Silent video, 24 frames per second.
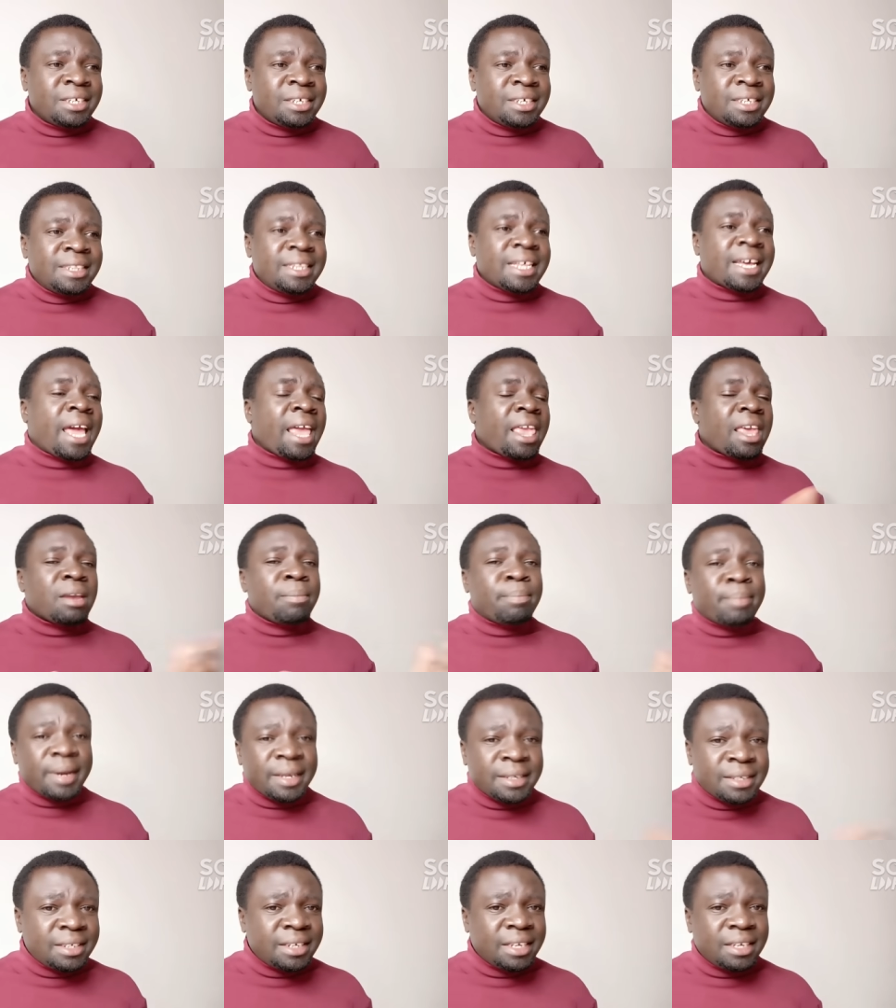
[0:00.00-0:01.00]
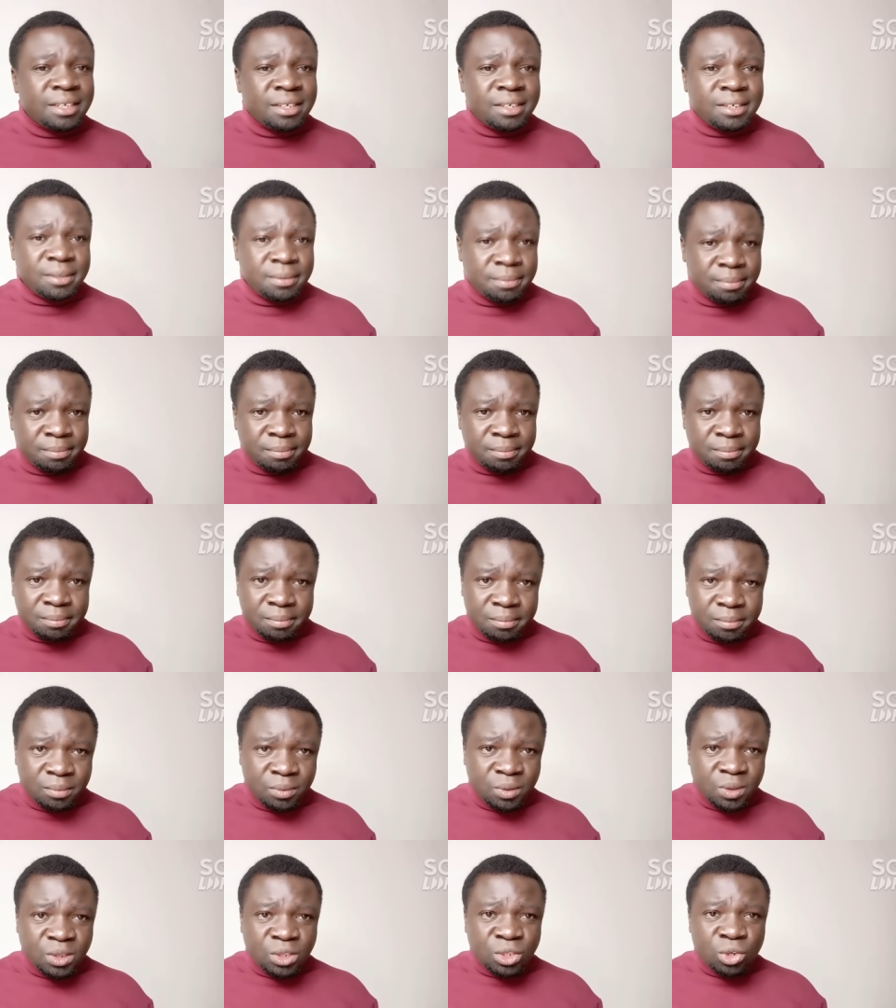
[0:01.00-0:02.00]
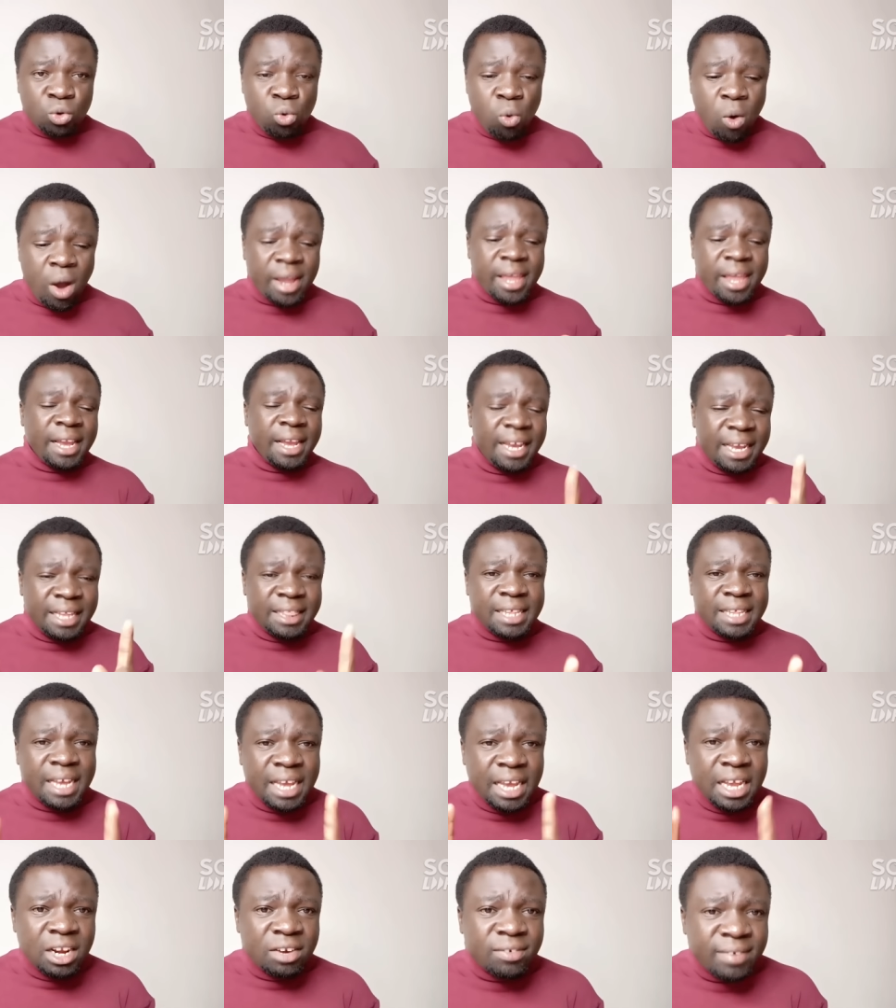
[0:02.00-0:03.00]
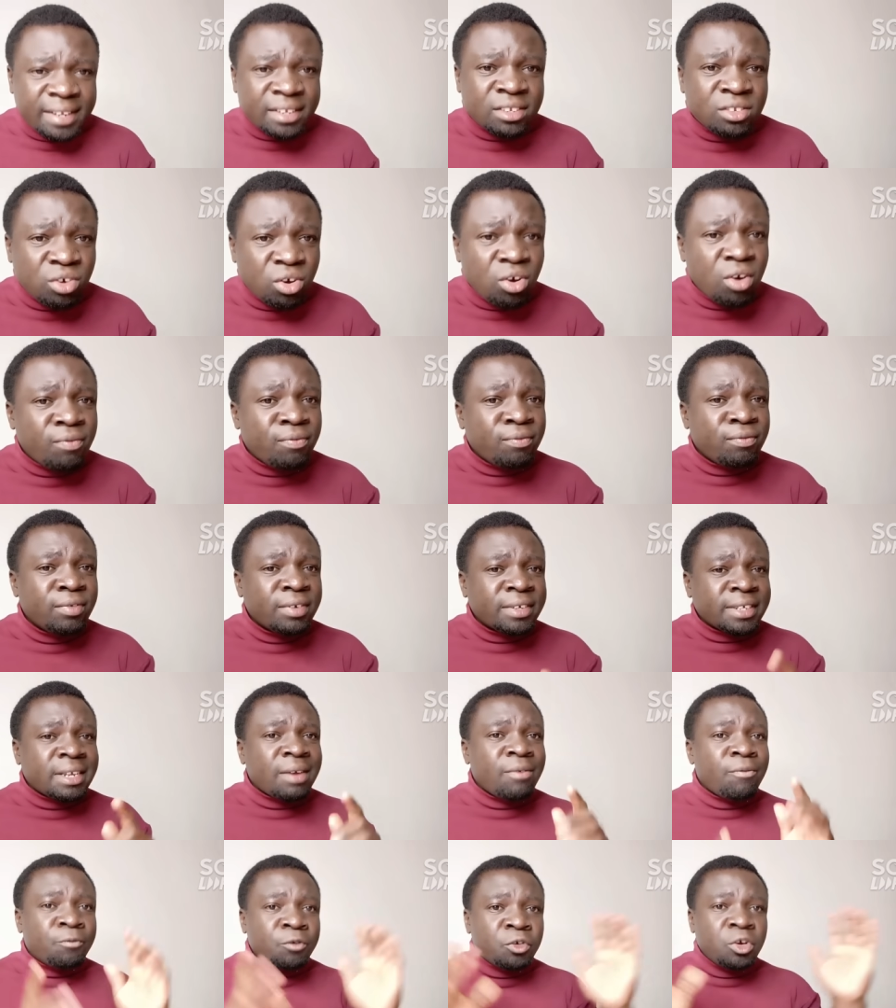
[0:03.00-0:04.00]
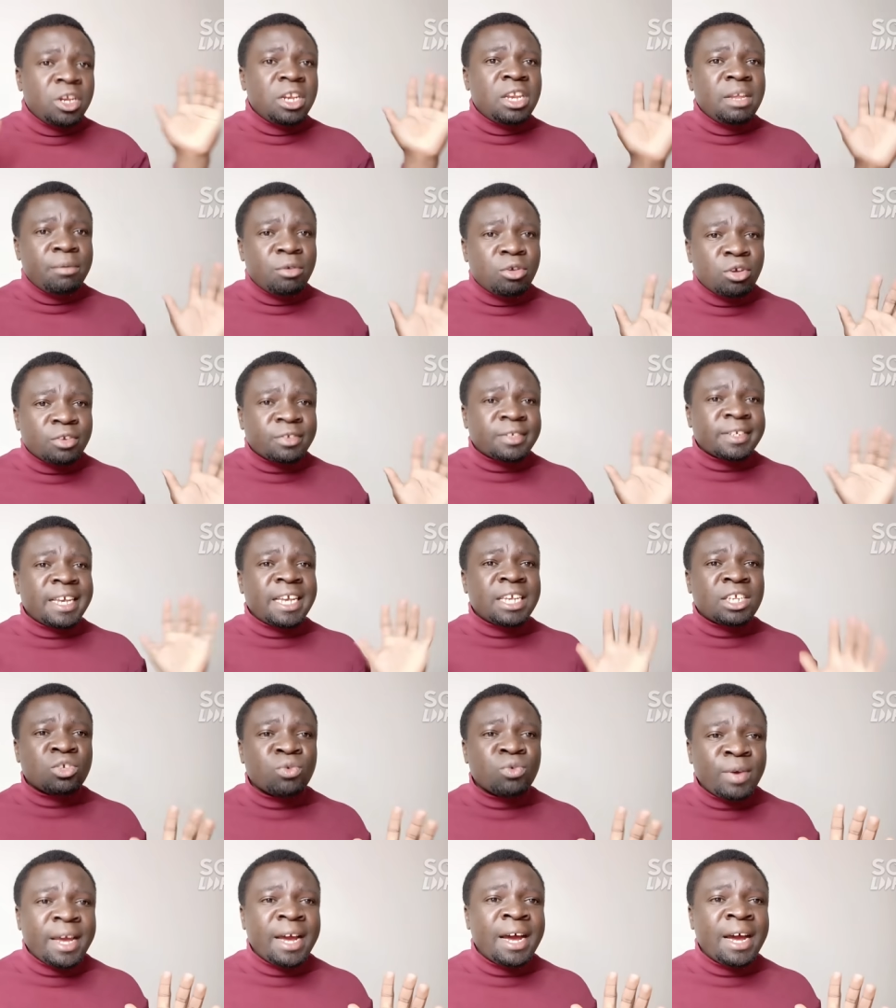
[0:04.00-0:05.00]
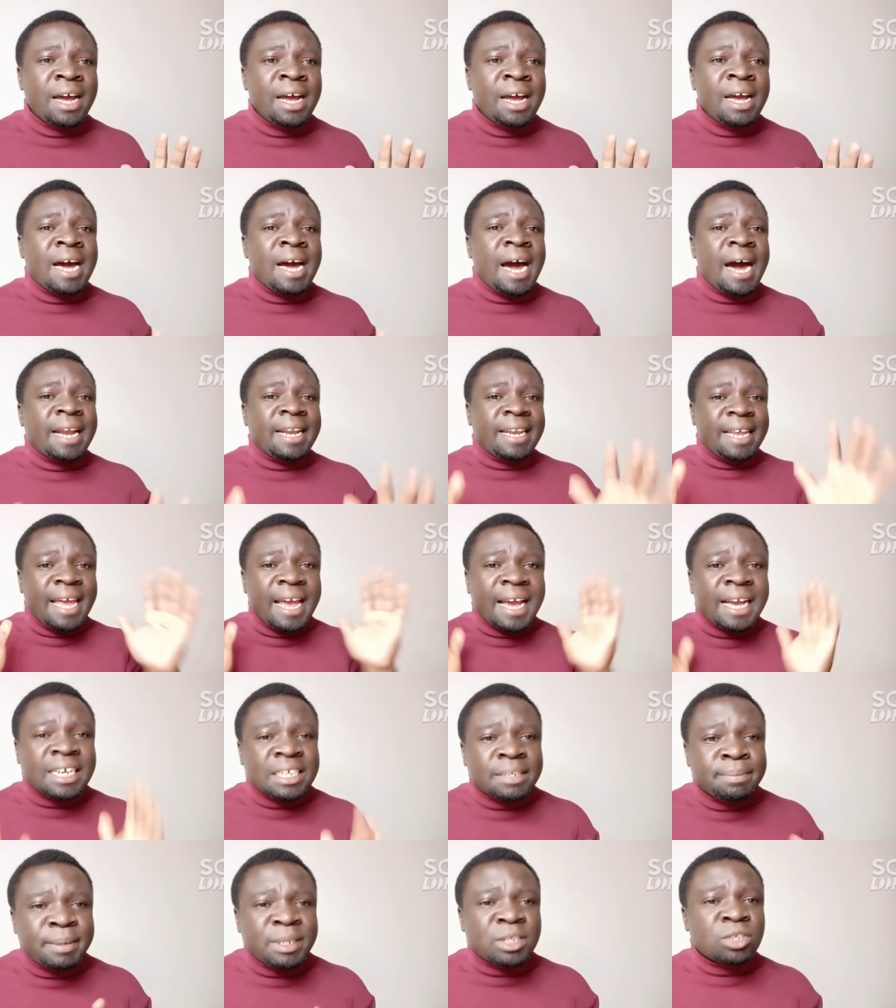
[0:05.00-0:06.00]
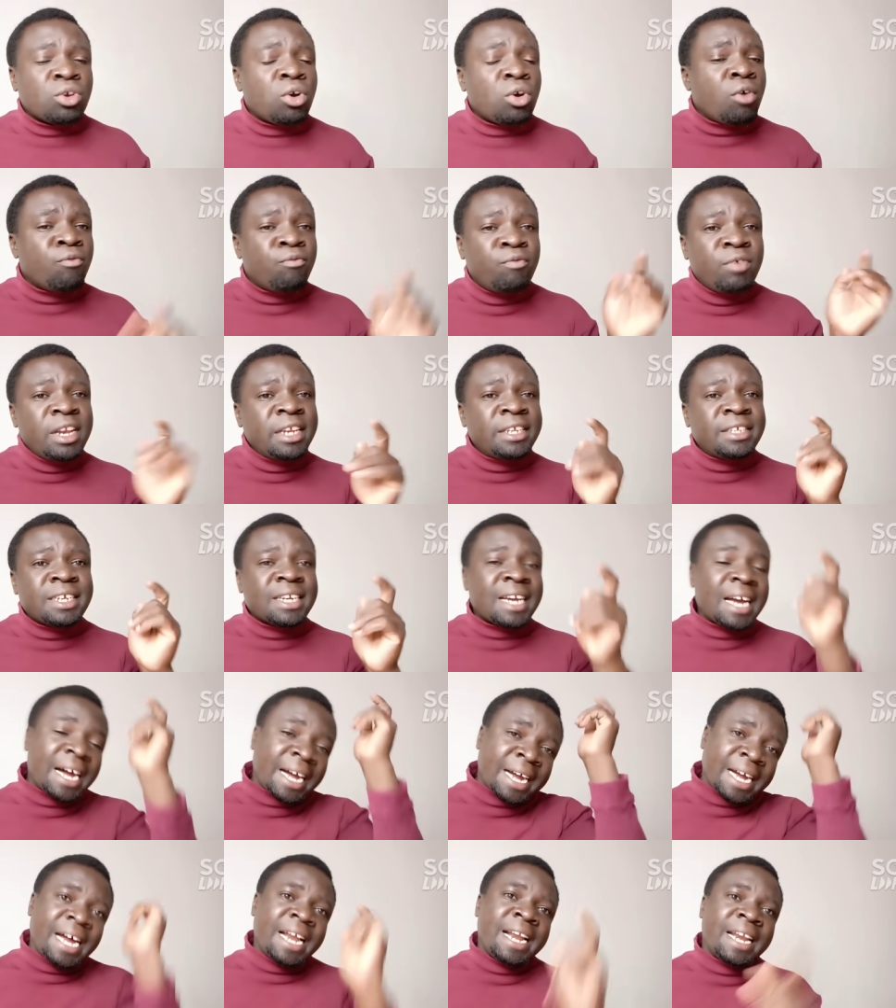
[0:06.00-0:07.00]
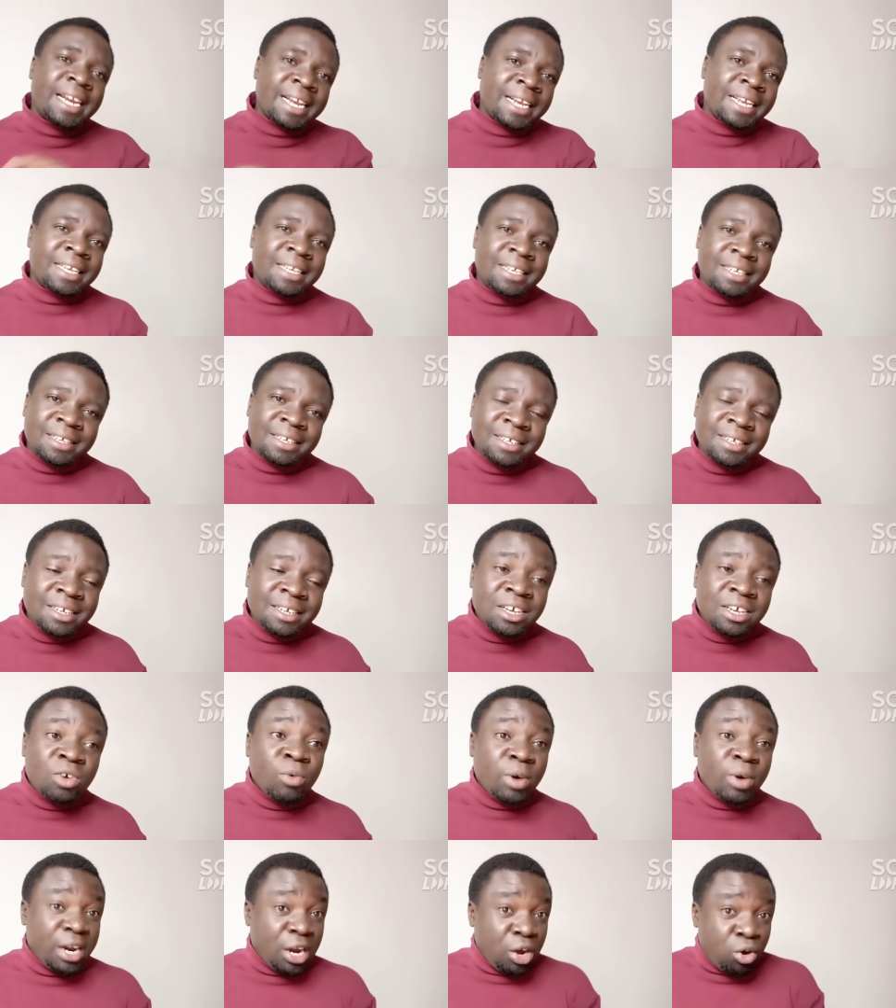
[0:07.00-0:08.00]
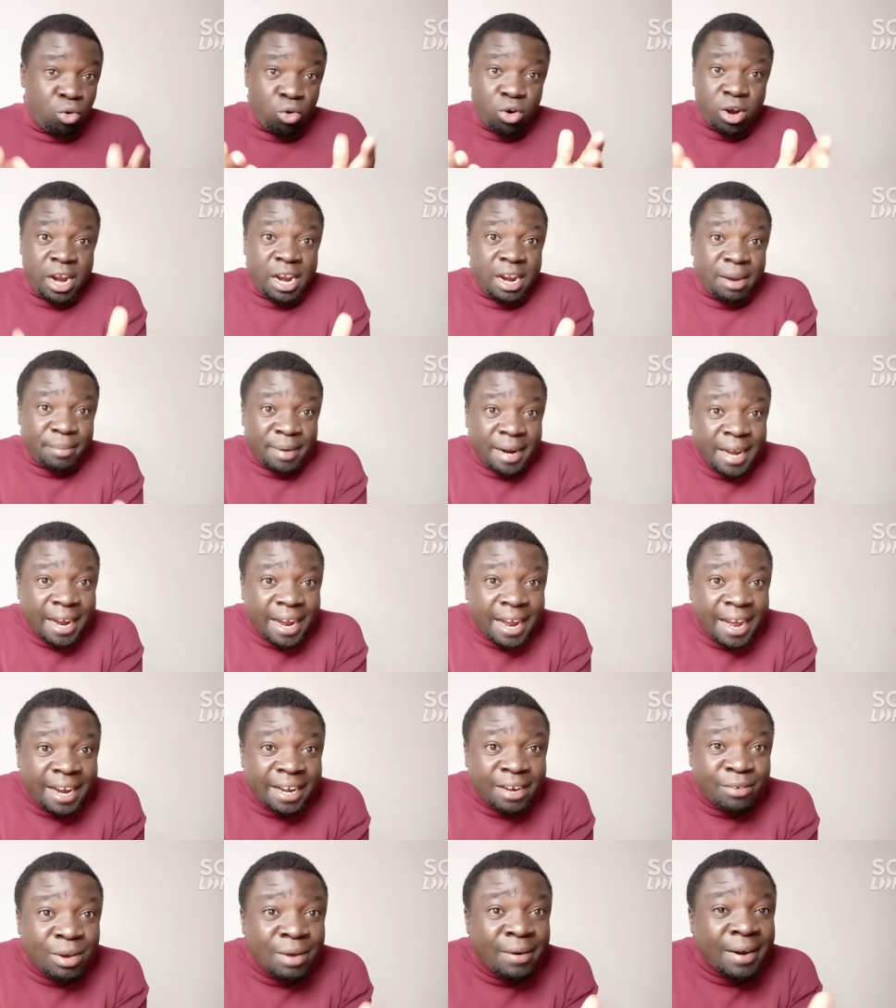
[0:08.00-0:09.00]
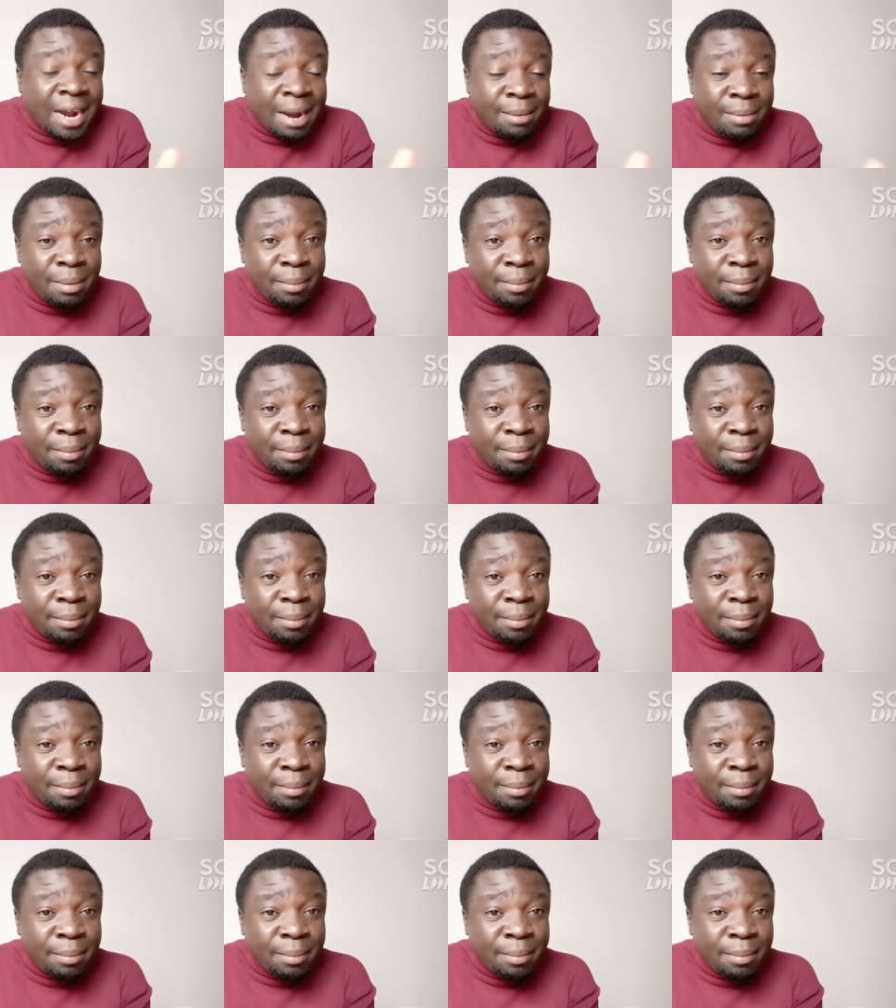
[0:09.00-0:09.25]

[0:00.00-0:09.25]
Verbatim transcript: the Kenyan president working in the interest of some few individuals elsewhere at expense of finishing a country. Wanakuona namna gani wewe kama